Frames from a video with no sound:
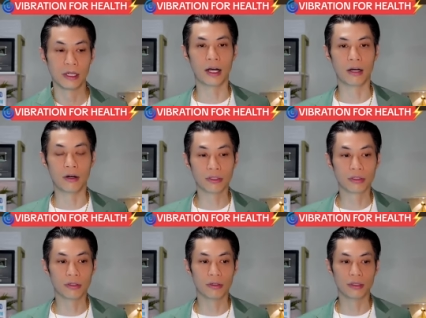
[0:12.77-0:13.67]
Uh,
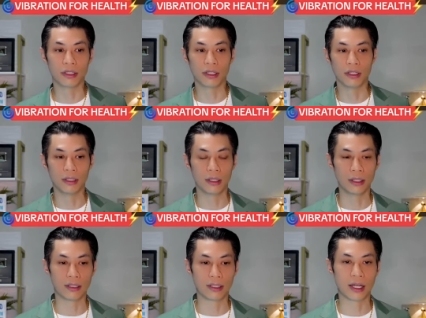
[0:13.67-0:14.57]
also, you can it
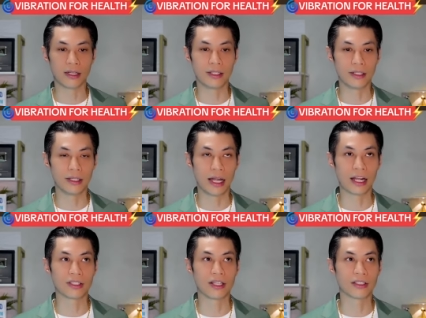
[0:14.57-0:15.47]
kind of t- acts
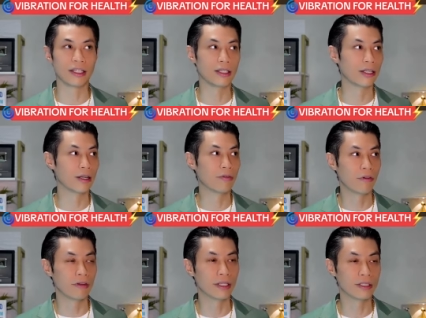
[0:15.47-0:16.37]
as a
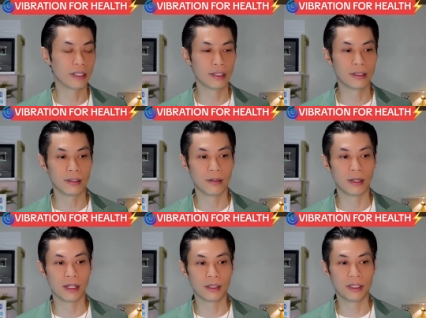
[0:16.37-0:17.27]
focusing
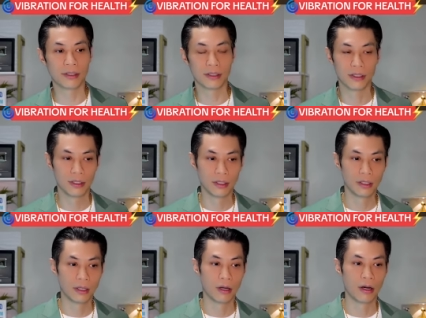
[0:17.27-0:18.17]
element
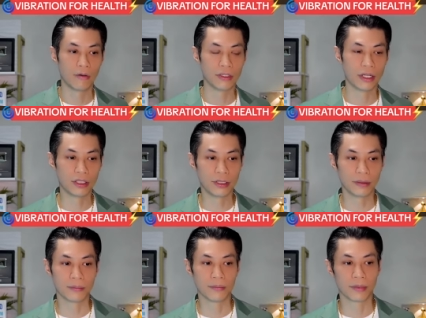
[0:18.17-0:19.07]
of the energy
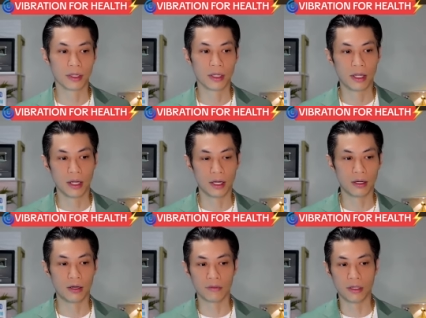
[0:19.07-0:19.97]
uh,
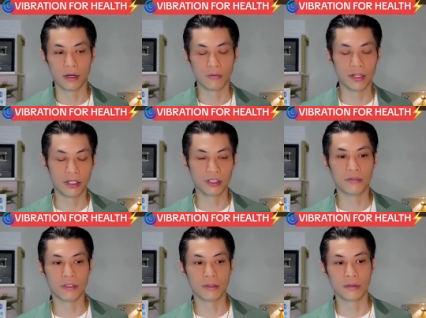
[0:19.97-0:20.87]
of the of the energy uh-huh.
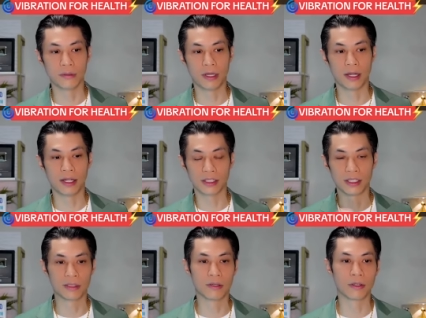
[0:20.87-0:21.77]
field as it
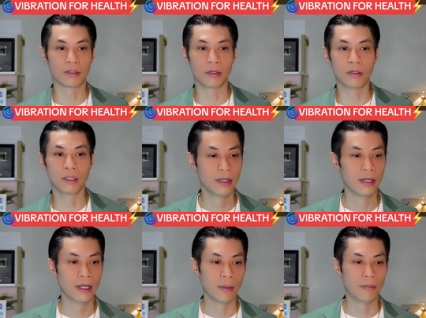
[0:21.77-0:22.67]
comes out of the coil.
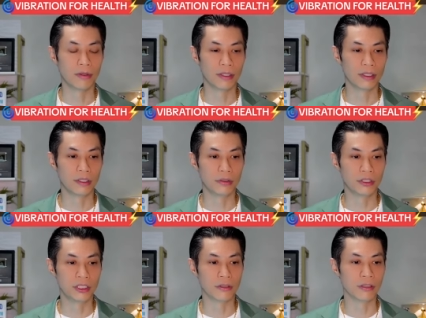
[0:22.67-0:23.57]
I put the two
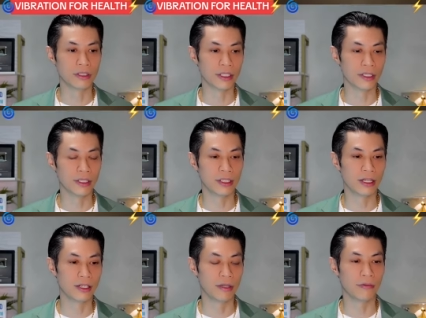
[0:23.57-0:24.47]
Qi Coils yin and
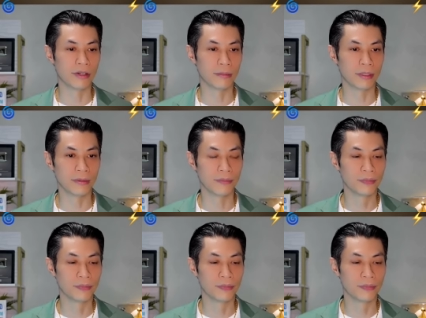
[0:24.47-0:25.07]
yang in front of me.